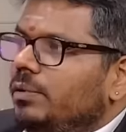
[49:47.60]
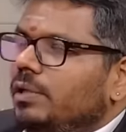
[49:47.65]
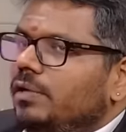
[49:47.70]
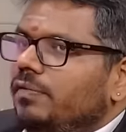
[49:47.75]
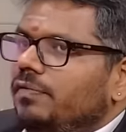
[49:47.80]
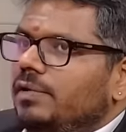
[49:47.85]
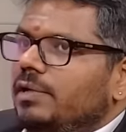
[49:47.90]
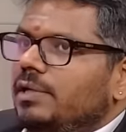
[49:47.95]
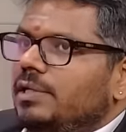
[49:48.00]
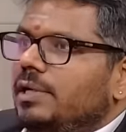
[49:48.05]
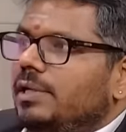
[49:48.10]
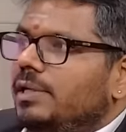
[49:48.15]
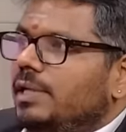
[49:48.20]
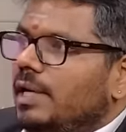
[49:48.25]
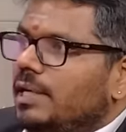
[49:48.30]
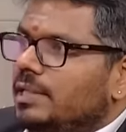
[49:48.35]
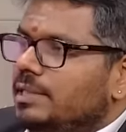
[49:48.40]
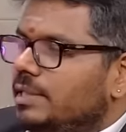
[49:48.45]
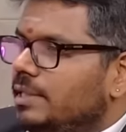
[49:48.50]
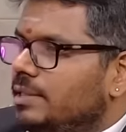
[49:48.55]
two different
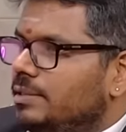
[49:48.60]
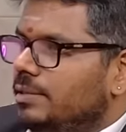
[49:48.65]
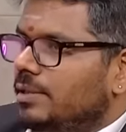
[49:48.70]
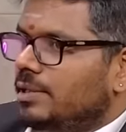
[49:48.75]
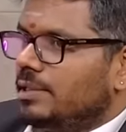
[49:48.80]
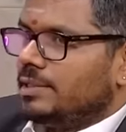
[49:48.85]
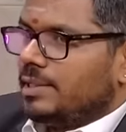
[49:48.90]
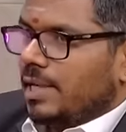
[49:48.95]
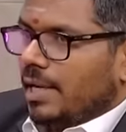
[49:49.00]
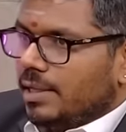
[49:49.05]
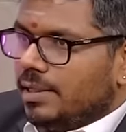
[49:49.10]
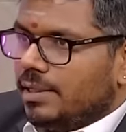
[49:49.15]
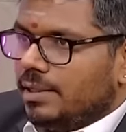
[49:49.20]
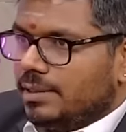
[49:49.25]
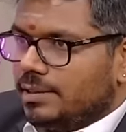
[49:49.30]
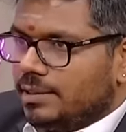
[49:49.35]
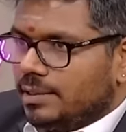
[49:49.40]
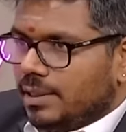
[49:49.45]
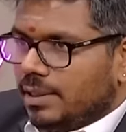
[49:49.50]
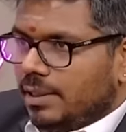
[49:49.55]
yardsticks or
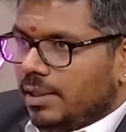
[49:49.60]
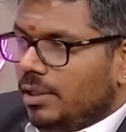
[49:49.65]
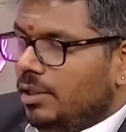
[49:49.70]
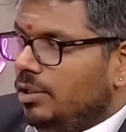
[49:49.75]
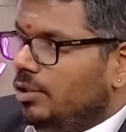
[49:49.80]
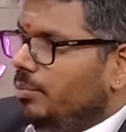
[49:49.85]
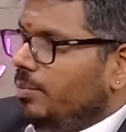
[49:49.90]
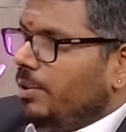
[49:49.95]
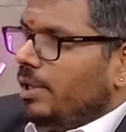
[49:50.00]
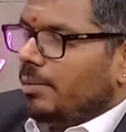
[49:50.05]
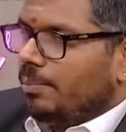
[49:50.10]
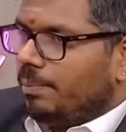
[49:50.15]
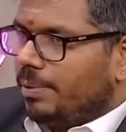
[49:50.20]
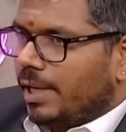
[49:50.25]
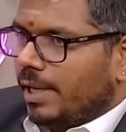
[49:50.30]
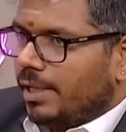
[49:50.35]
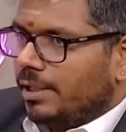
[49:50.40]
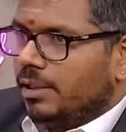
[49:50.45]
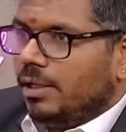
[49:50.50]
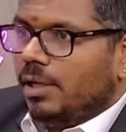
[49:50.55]
standards to be
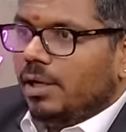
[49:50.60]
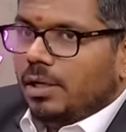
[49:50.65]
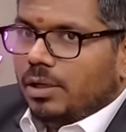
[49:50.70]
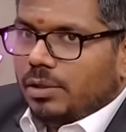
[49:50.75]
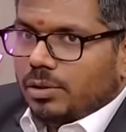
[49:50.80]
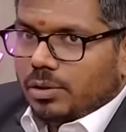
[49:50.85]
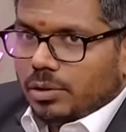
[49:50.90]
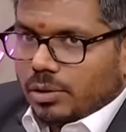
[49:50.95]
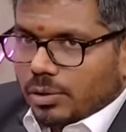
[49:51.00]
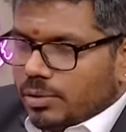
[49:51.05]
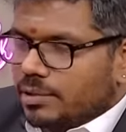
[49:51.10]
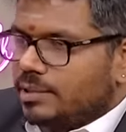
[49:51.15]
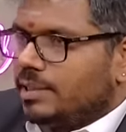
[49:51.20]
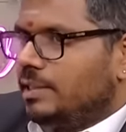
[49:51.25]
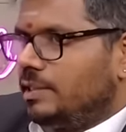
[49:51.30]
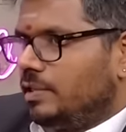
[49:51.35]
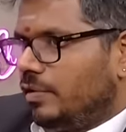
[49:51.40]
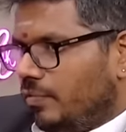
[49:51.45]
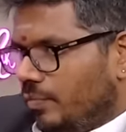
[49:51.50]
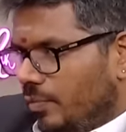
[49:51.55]
applied to two
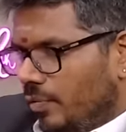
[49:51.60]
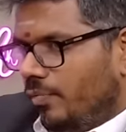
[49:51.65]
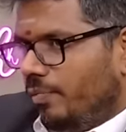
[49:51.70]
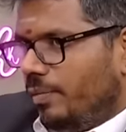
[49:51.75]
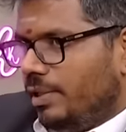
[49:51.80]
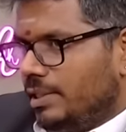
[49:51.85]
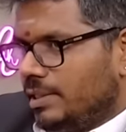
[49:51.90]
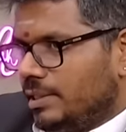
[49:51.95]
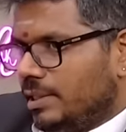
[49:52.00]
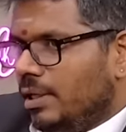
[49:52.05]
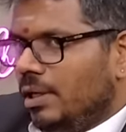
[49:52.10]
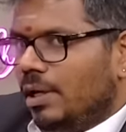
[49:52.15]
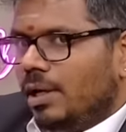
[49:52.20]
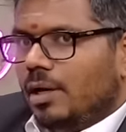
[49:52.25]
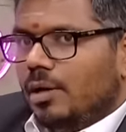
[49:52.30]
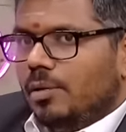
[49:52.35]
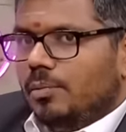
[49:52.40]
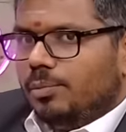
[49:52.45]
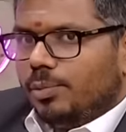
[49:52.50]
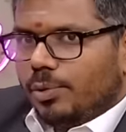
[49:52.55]
sets of movements,
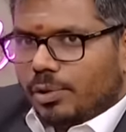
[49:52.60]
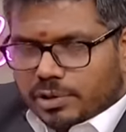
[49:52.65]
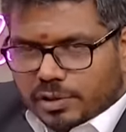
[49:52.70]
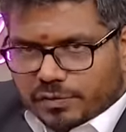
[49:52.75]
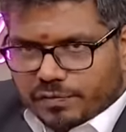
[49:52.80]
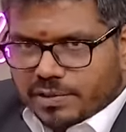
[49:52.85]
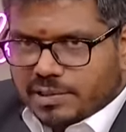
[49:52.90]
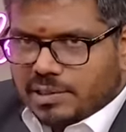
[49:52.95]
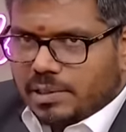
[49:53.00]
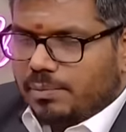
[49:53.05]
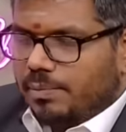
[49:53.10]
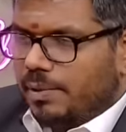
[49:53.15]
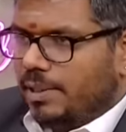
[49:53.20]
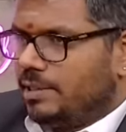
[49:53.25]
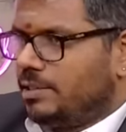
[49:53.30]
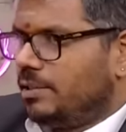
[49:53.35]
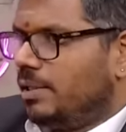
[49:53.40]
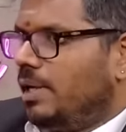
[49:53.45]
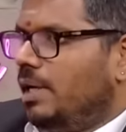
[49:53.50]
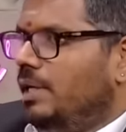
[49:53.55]
both of which are
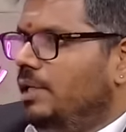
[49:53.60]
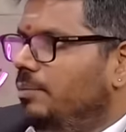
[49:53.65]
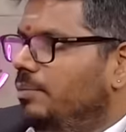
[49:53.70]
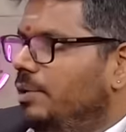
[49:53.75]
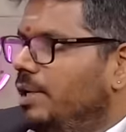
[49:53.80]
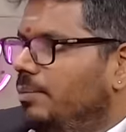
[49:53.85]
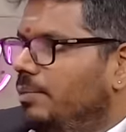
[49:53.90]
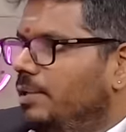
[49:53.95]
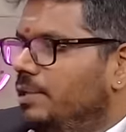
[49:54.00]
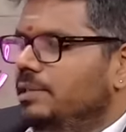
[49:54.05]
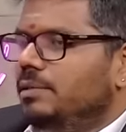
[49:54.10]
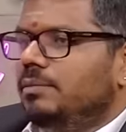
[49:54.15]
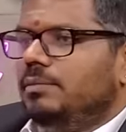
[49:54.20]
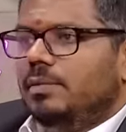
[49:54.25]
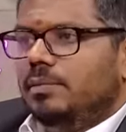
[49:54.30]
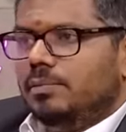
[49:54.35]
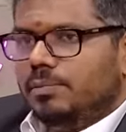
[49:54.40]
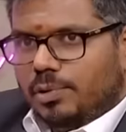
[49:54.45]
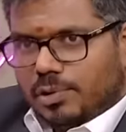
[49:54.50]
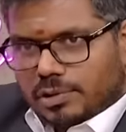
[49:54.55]
based on
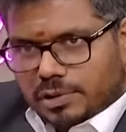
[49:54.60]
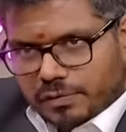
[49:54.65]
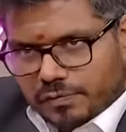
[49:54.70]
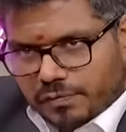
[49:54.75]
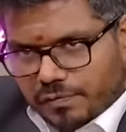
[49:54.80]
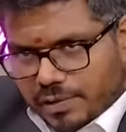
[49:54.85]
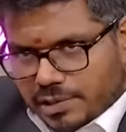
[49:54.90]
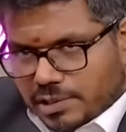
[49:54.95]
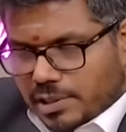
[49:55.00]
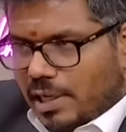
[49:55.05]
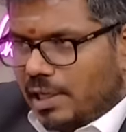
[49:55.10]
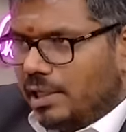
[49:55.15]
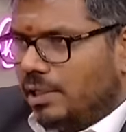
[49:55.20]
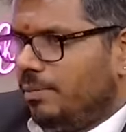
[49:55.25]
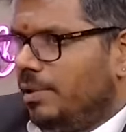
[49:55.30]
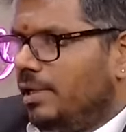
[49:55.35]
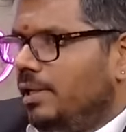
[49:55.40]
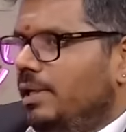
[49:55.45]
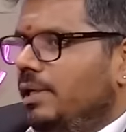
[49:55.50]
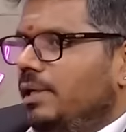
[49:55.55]
anti-Brahmanism, both of which
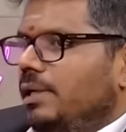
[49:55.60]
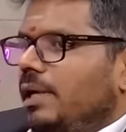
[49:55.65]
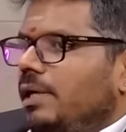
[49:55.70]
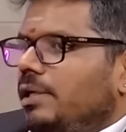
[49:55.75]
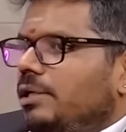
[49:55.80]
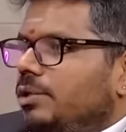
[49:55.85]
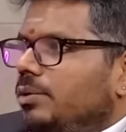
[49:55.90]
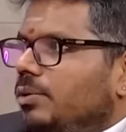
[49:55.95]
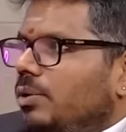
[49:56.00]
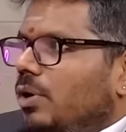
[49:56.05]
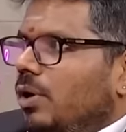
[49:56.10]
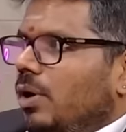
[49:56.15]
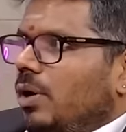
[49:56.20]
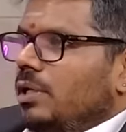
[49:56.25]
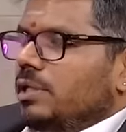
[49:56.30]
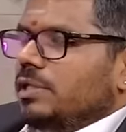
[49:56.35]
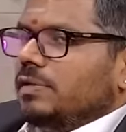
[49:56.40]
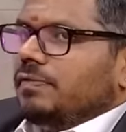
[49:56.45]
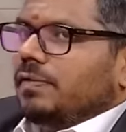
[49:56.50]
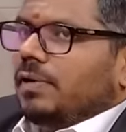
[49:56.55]
ultimately led to
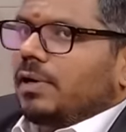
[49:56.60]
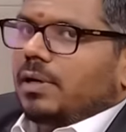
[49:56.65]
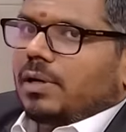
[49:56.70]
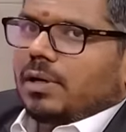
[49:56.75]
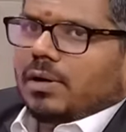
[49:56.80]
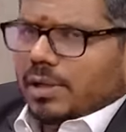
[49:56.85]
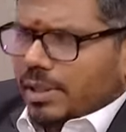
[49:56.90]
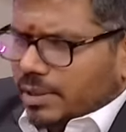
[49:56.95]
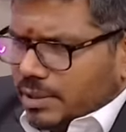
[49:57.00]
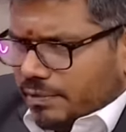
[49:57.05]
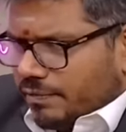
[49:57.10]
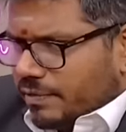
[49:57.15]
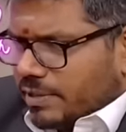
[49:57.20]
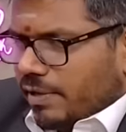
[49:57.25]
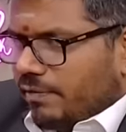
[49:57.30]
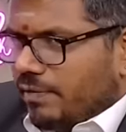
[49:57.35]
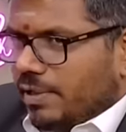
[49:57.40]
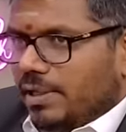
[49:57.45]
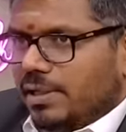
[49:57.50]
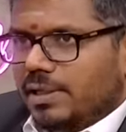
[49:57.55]
calls for, or which
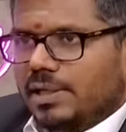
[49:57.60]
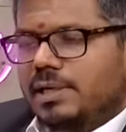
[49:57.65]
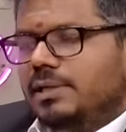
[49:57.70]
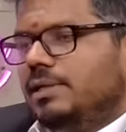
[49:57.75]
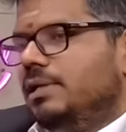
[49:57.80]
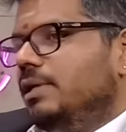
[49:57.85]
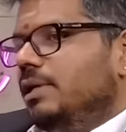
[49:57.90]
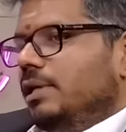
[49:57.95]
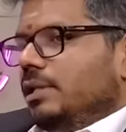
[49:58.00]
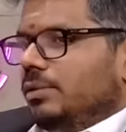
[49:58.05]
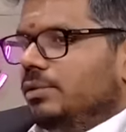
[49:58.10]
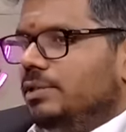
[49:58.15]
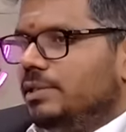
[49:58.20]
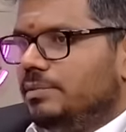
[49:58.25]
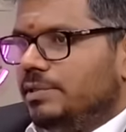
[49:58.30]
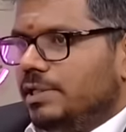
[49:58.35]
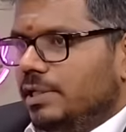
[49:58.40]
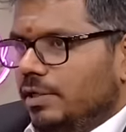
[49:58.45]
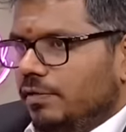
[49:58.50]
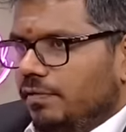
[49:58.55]
have denigrated
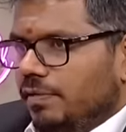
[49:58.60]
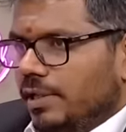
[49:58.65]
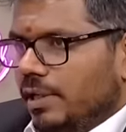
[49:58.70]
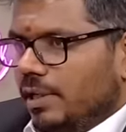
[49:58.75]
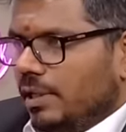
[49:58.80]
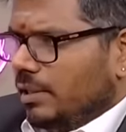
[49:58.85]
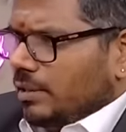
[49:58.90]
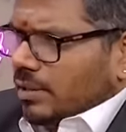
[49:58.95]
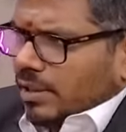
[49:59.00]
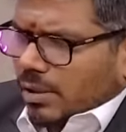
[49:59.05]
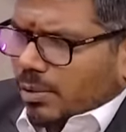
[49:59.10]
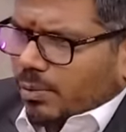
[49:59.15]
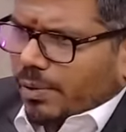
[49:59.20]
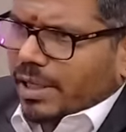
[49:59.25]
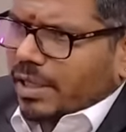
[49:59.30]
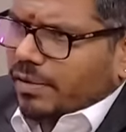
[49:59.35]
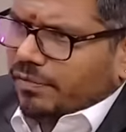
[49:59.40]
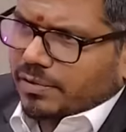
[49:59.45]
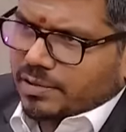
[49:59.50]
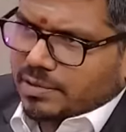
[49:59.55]
Hinduism significantly? There are
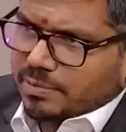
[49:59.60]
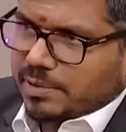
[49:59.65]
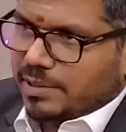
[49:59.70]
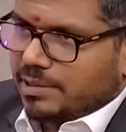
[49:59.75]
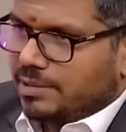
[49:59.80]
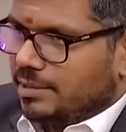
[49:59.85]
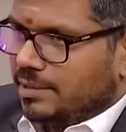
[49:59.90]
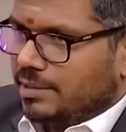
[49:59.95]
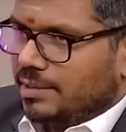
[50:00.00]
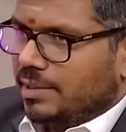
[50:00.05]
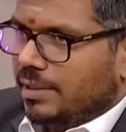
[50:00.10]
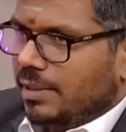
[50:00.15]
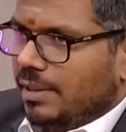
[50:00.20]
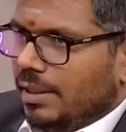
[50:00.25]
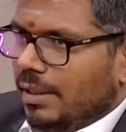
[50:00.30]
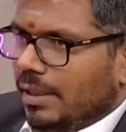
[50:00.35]
quite a few speeches